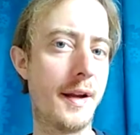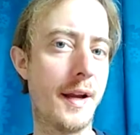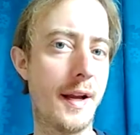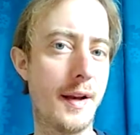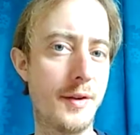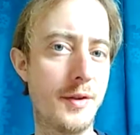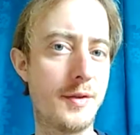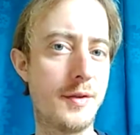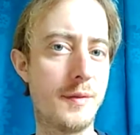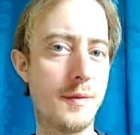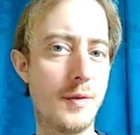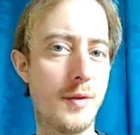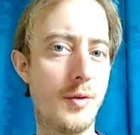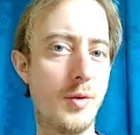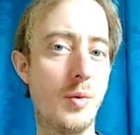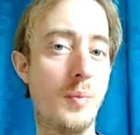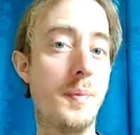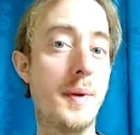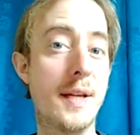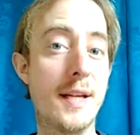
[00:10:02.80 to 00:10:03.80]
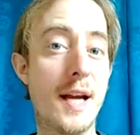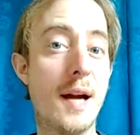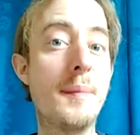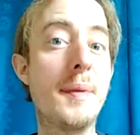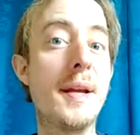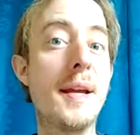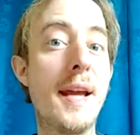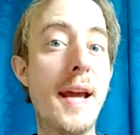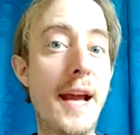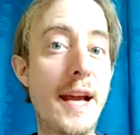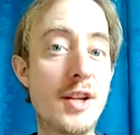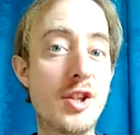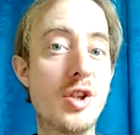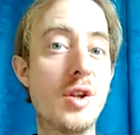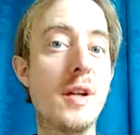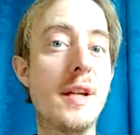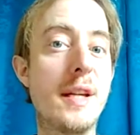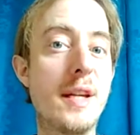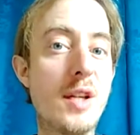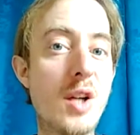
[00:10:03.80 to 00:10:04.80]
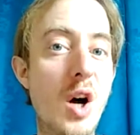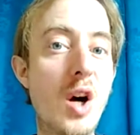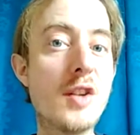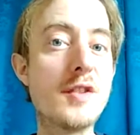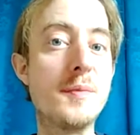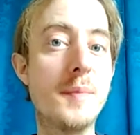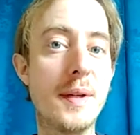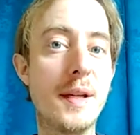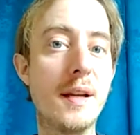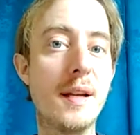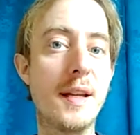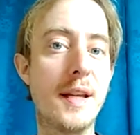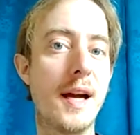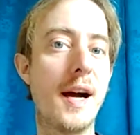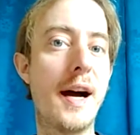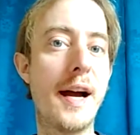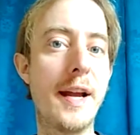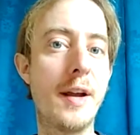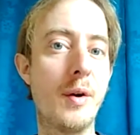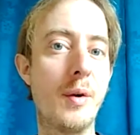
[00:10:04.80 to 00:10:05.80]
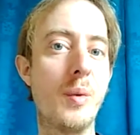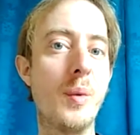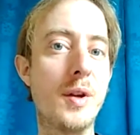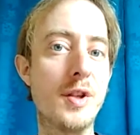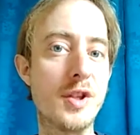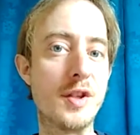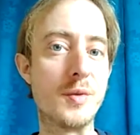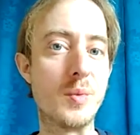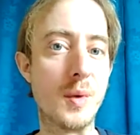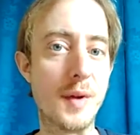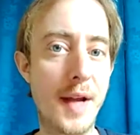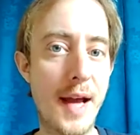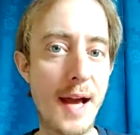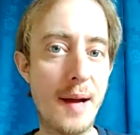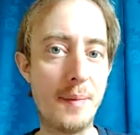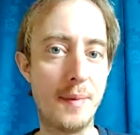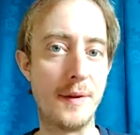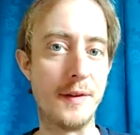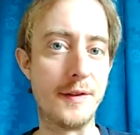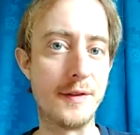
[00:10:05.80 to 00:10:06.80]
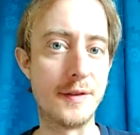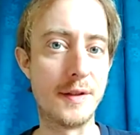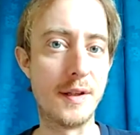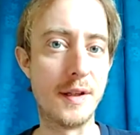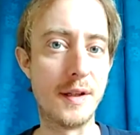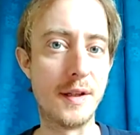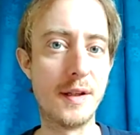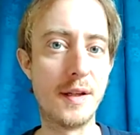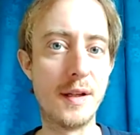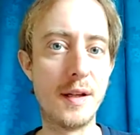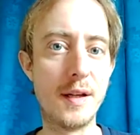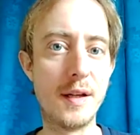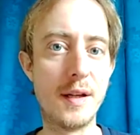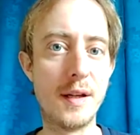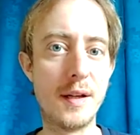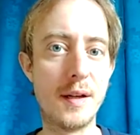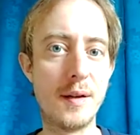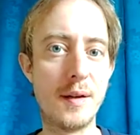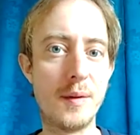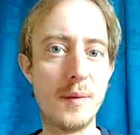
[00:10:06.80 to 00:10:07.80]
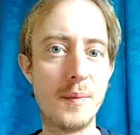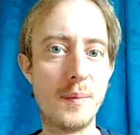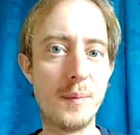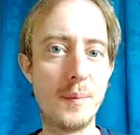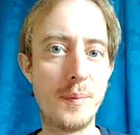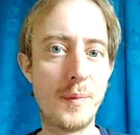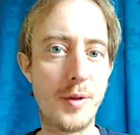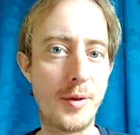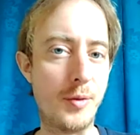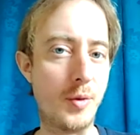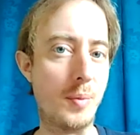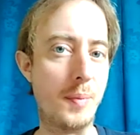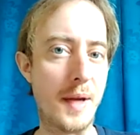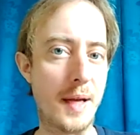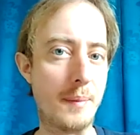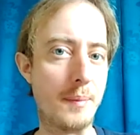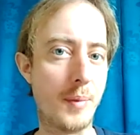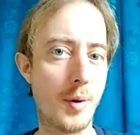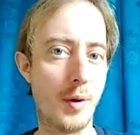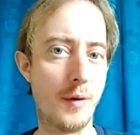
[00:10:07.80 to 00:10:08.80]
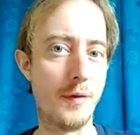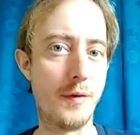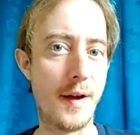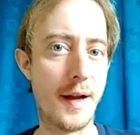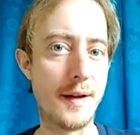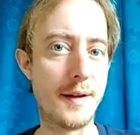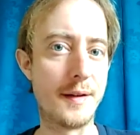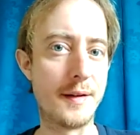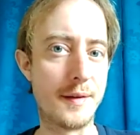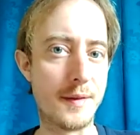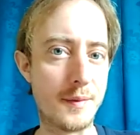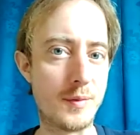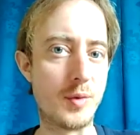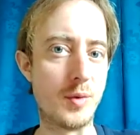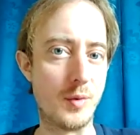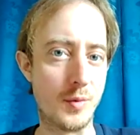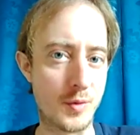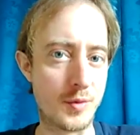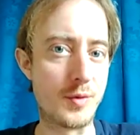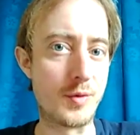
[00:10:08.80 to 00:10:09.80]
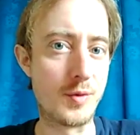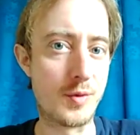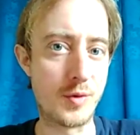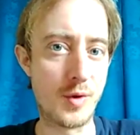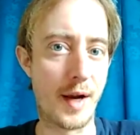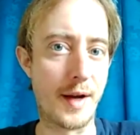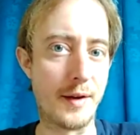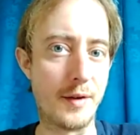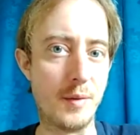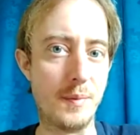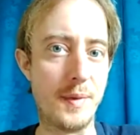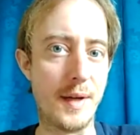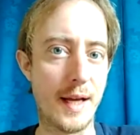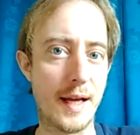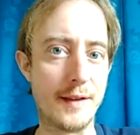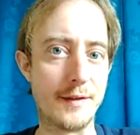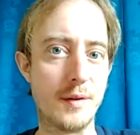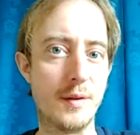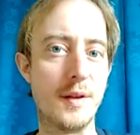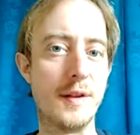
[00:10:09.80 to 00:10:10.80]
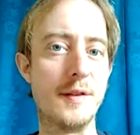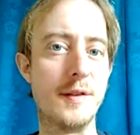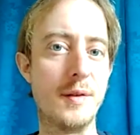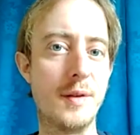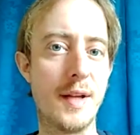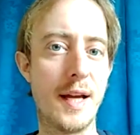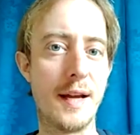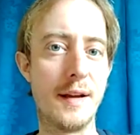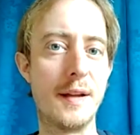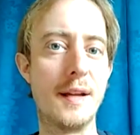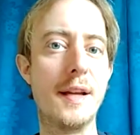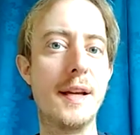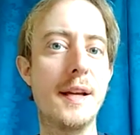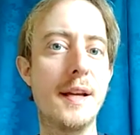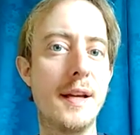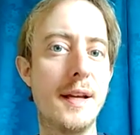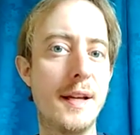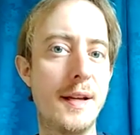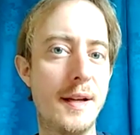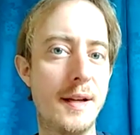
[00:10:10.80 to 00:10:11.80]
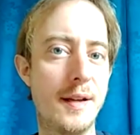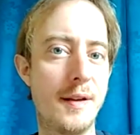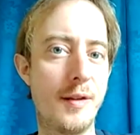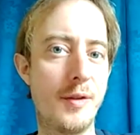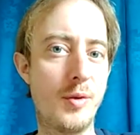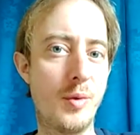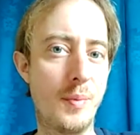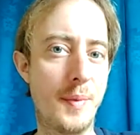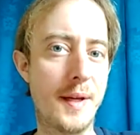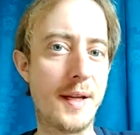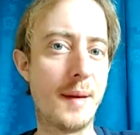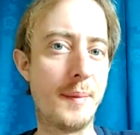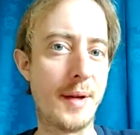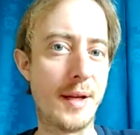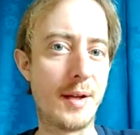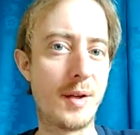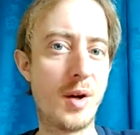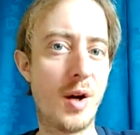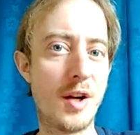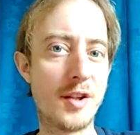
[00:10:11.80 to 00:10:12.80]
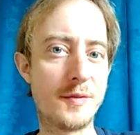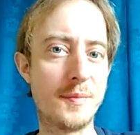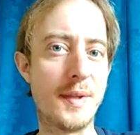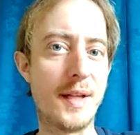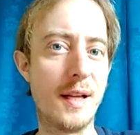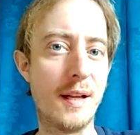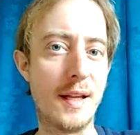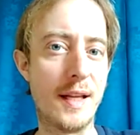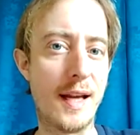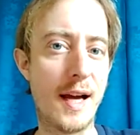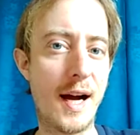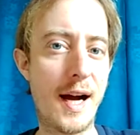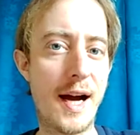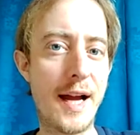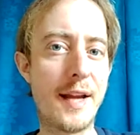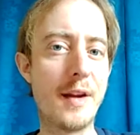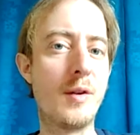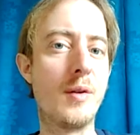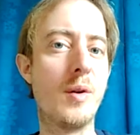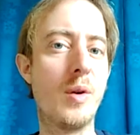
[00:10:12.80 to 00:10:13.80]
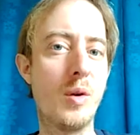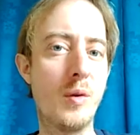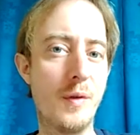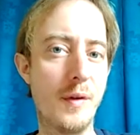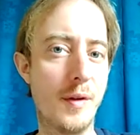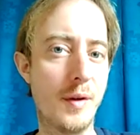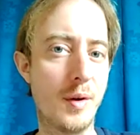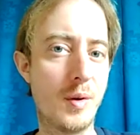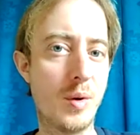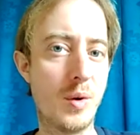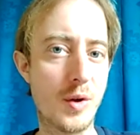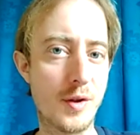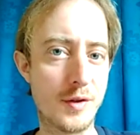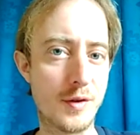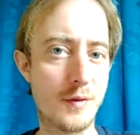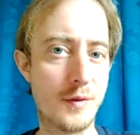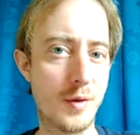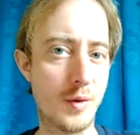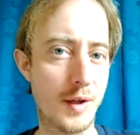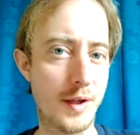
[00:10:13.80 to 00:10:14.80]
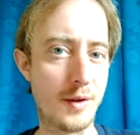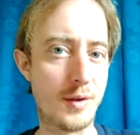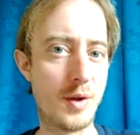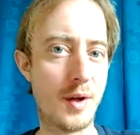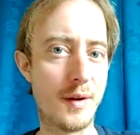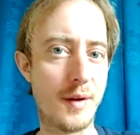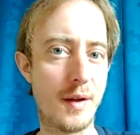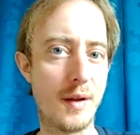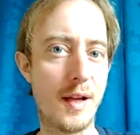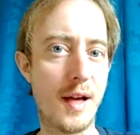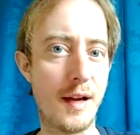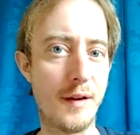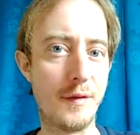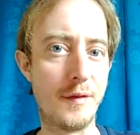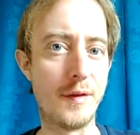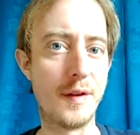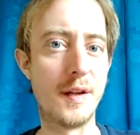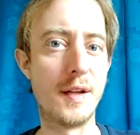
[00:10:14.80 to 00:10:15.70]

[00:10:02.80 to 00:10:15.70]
and through becoming actually cosmically higher, which is what happens through being perfect, through trying to be as good as you can, through becoming cosmically higher over the course of your eternal life.